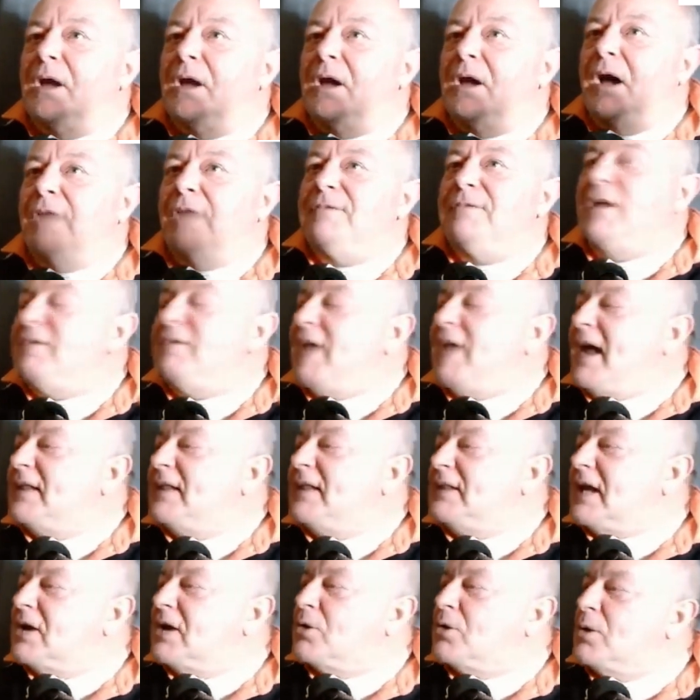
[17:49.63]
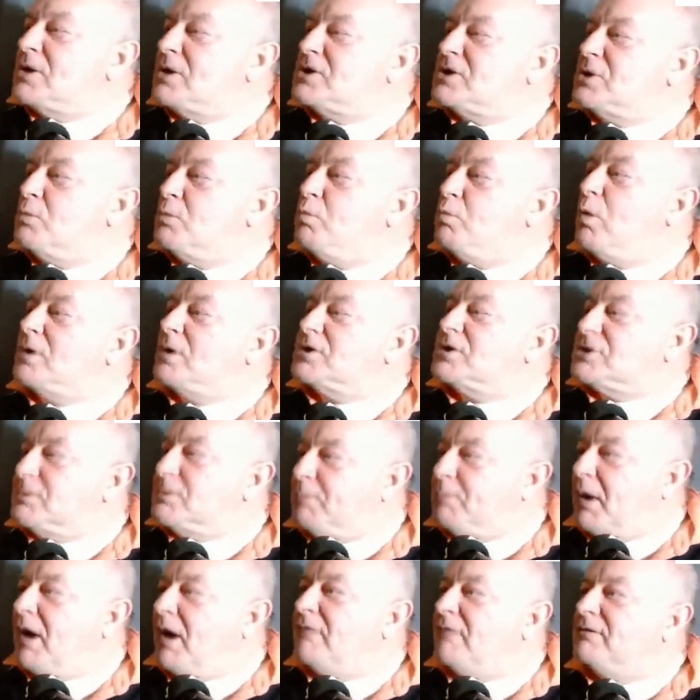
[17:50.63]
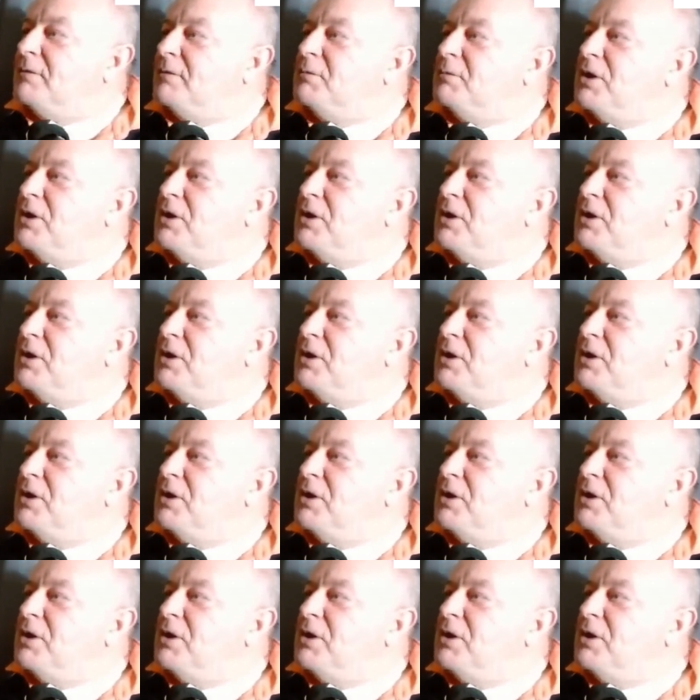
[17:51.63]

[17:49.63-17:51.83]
I've never had that question once, apart from